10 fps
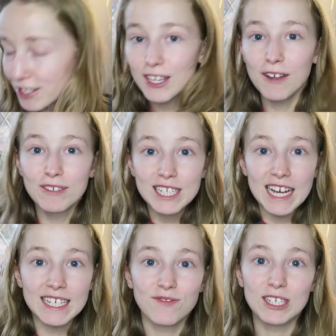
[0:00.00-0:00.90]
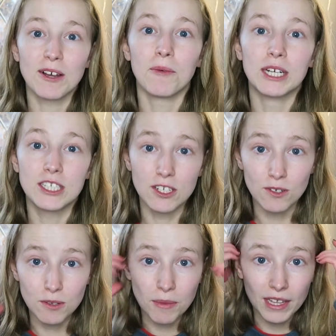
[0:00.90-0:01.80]
So for today's video I wanted to
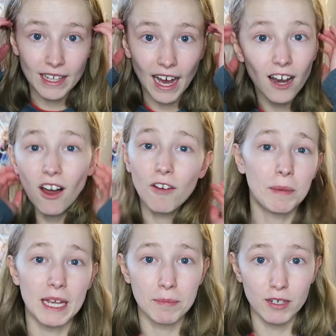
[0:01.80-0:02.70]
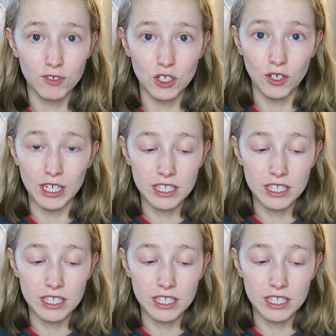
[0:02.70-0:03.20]
do something that a lot of people have done.